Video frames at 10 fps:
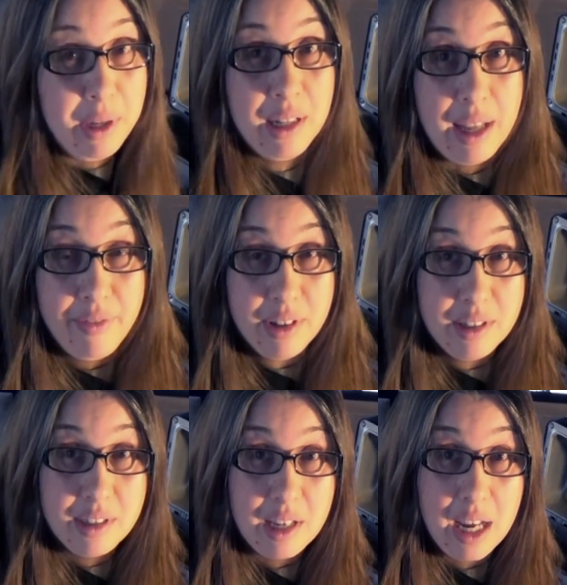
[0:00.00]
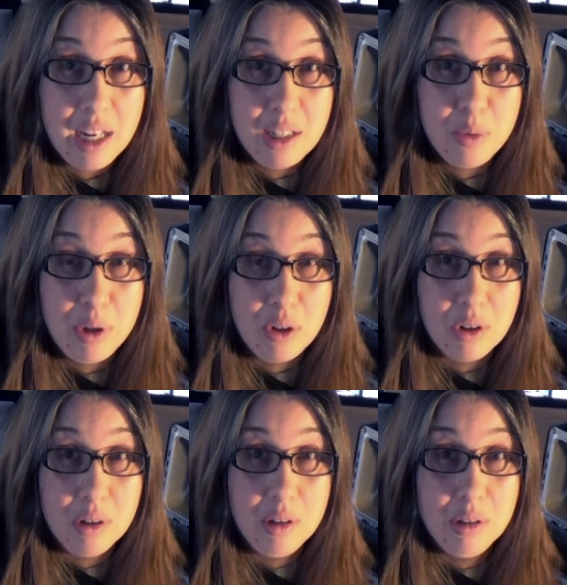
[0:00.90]
Pete Levin's
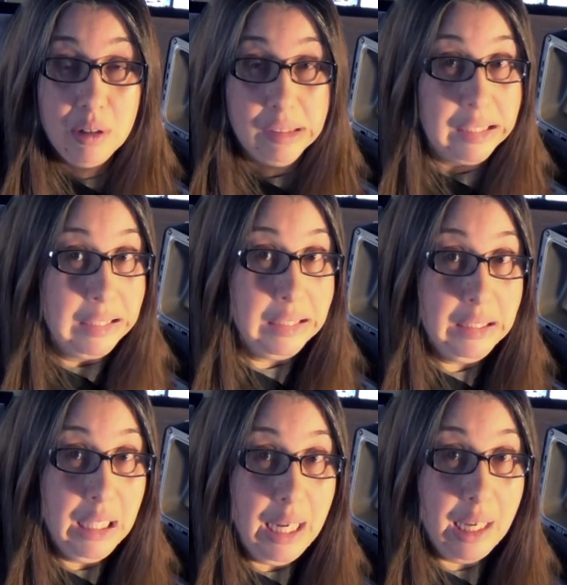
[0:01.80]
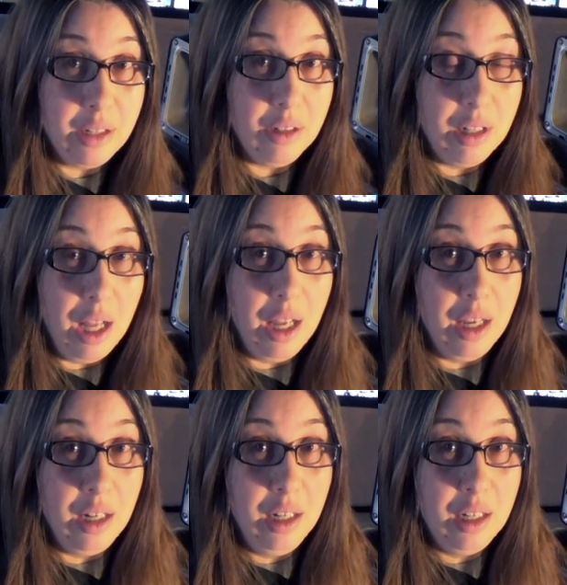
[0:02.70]
Twitter handle
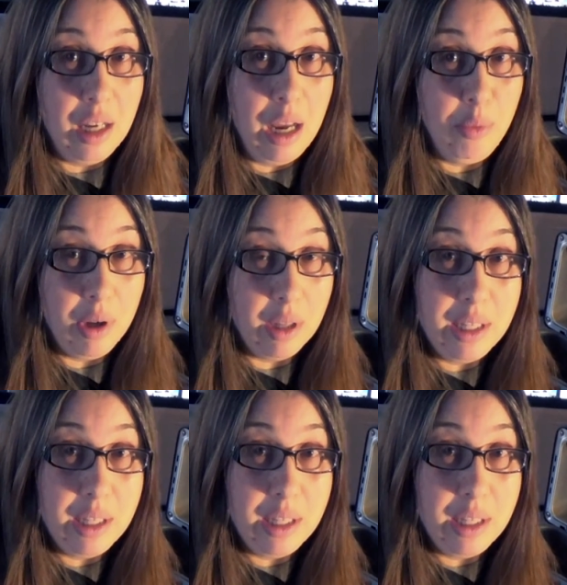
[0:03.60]
on. I will.